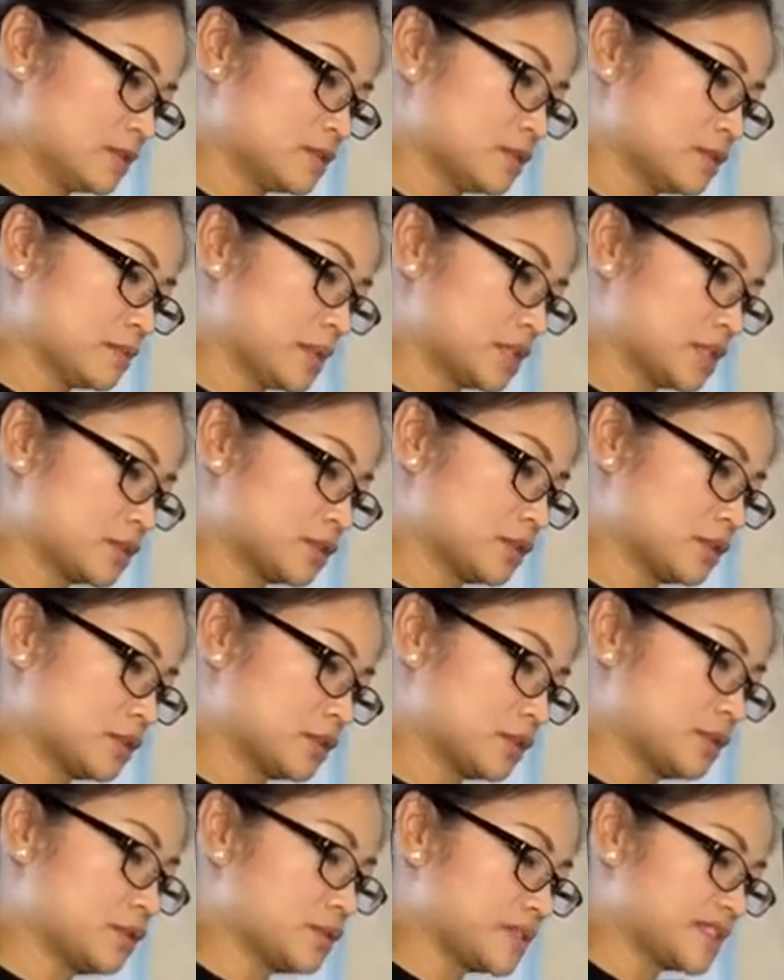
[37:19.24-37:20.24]
To make
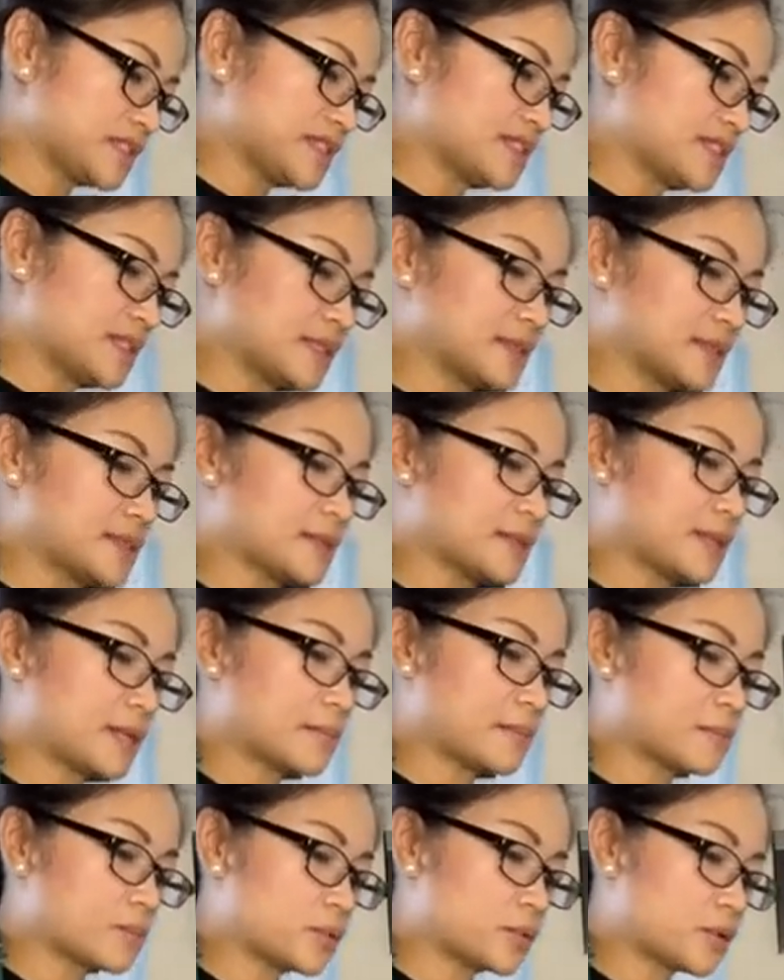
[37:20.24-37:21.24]
sure you seal
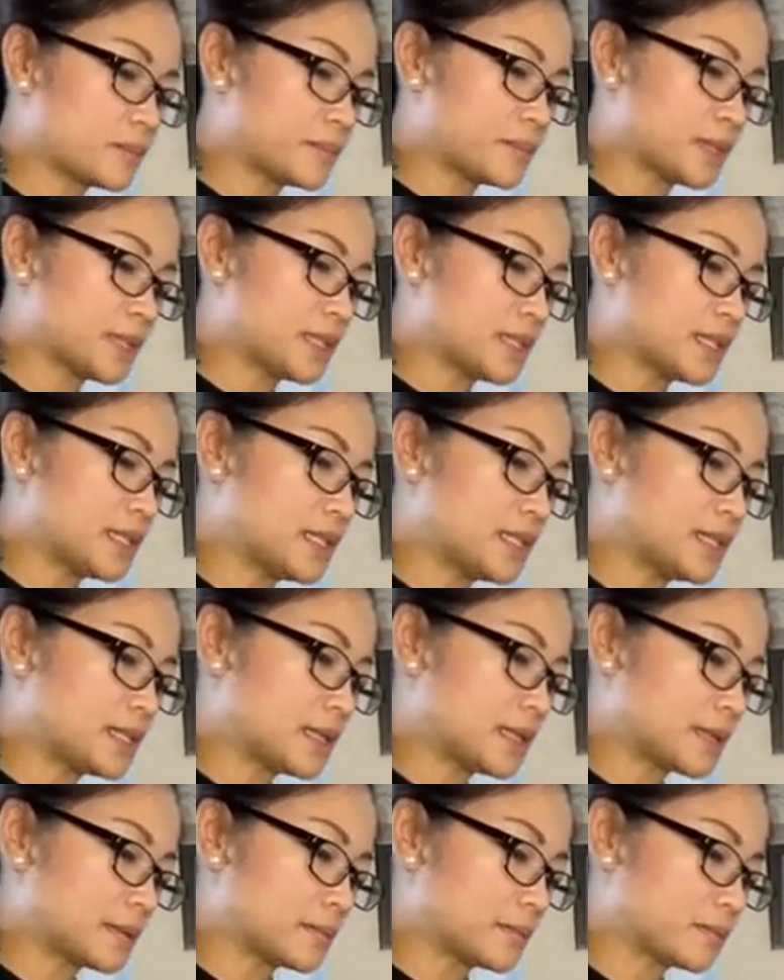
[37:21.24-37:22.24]
them
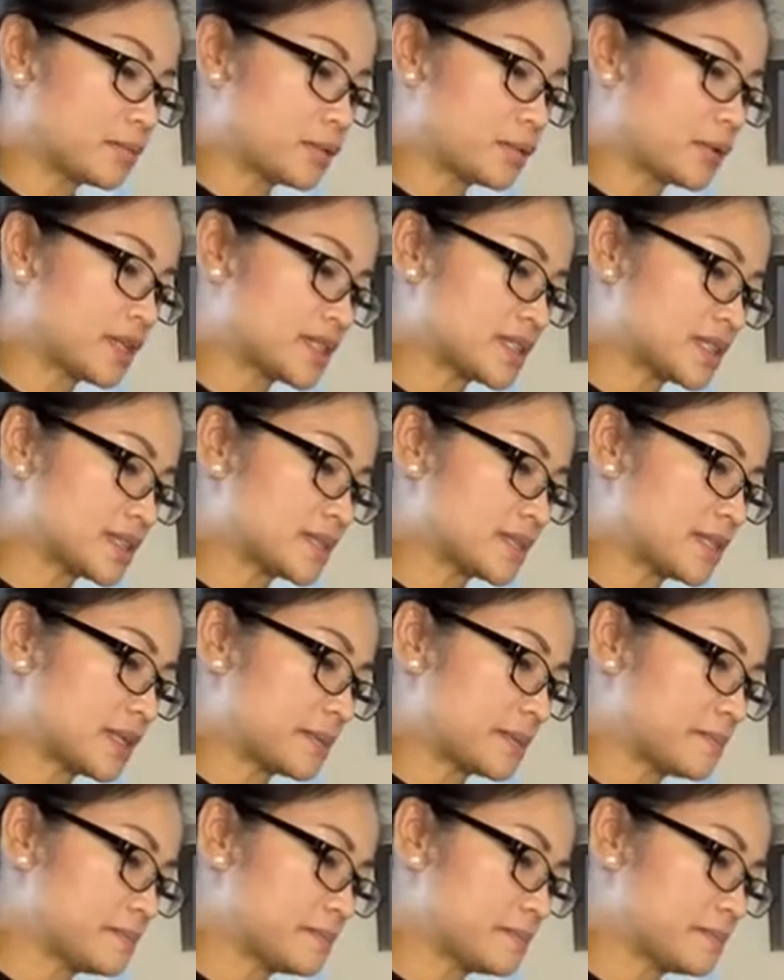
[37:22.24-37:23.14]
properly, press them.